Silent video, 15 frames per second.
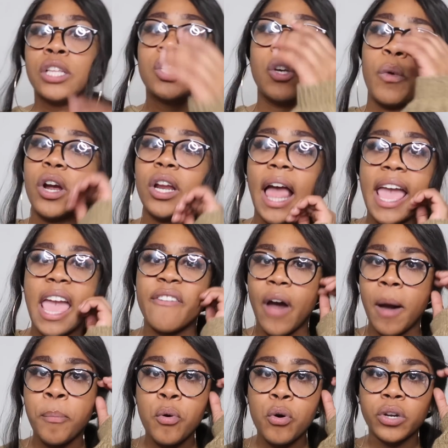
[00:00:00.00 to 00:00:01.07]
to where like if
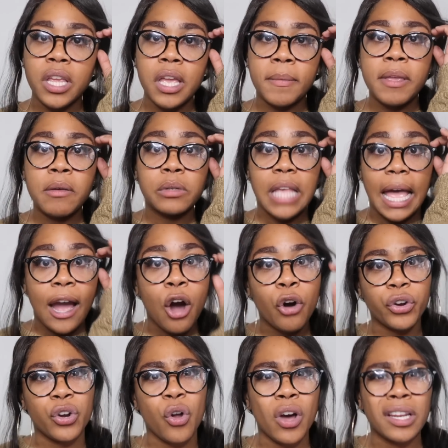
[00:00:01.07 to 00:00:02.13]
I pulled him, he was like
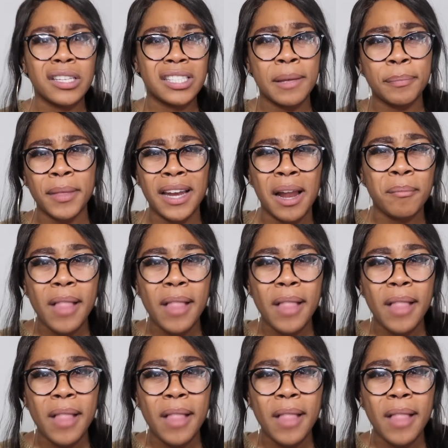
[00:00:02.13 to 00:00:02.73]
holding on to something.